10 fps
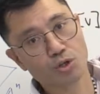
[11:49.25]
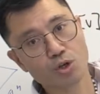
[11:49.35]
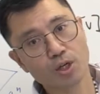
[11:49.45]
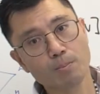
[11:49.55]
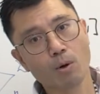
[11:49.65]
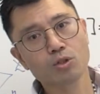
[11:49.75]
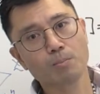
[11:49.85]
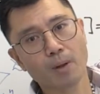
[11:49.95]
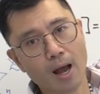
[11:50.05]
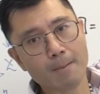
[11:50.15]
you can
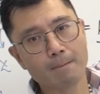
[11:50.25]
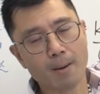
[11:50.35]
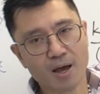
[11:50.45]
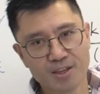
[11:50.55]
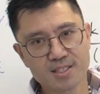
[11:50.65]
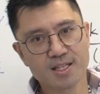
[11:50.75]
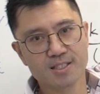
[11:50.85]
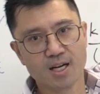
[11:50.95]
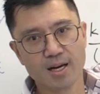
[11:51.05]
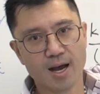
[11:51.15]
multiply by things
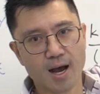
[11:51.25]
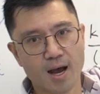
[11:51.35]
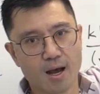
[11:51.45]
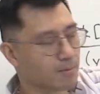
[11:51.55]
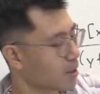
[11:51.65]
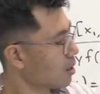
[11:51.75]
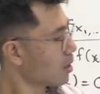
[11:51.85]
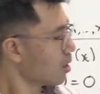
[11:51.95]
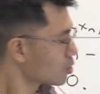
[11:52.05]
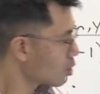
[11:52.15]
inside R.
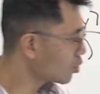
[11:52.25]
So